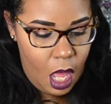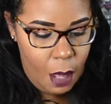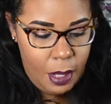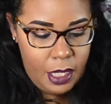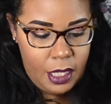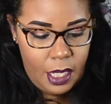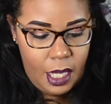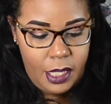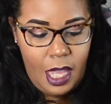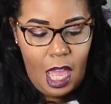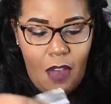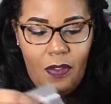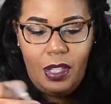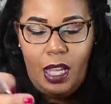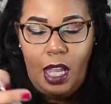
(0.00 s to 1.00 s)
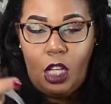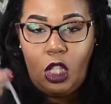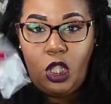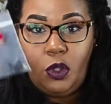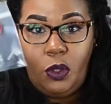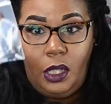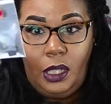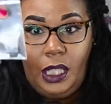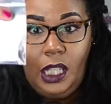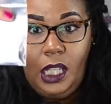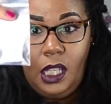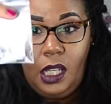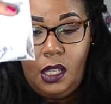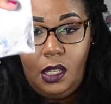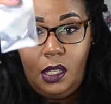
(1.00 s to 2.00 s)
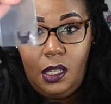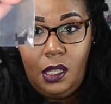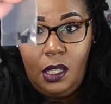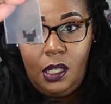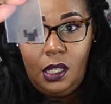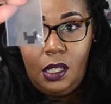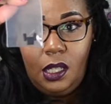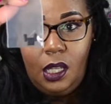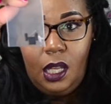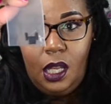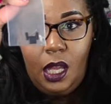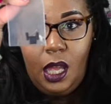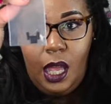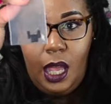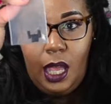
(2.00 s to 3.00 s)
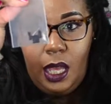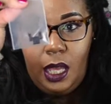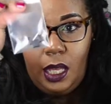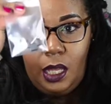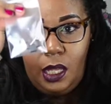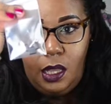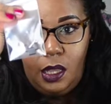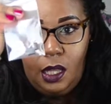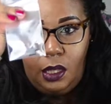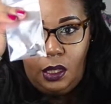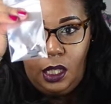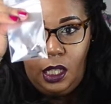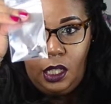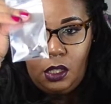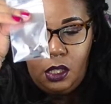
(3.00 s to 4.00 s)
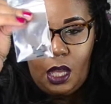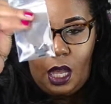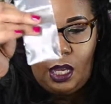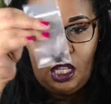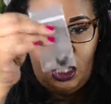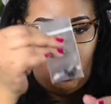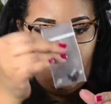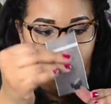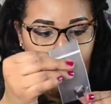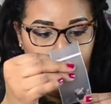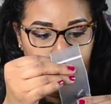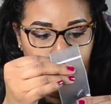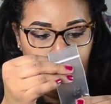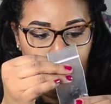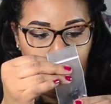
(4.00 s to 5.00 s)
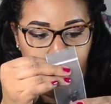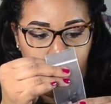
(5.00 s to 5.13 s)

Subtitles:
It does have an extra link. And the links, I guess you call it the little